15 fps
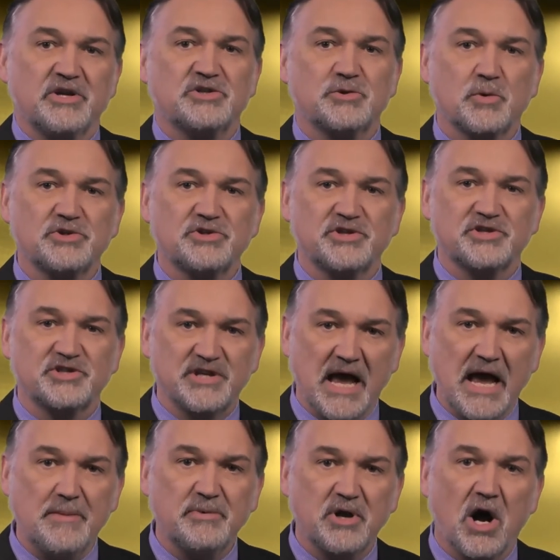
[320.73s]
towards the
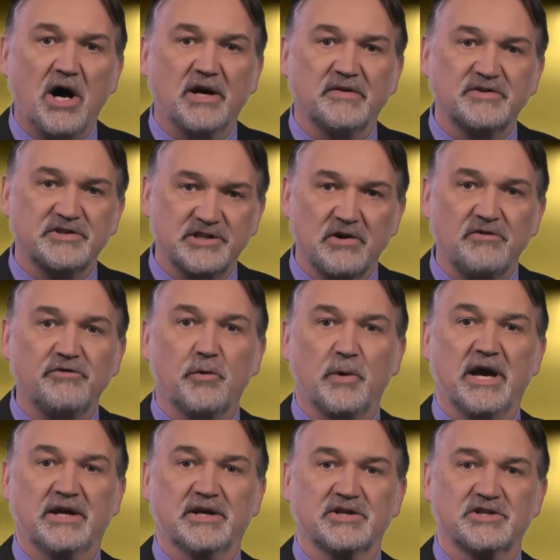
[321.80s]
same kind of
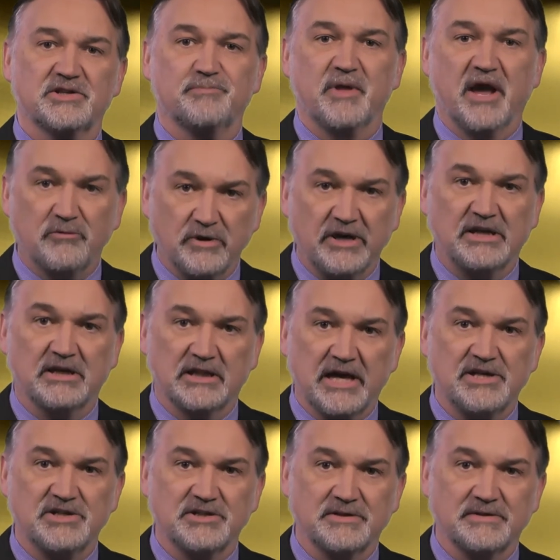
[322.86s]
self-awareness and
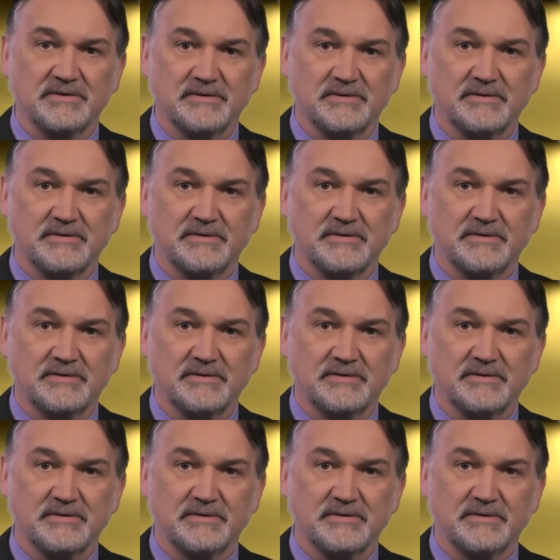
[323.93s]
regulation.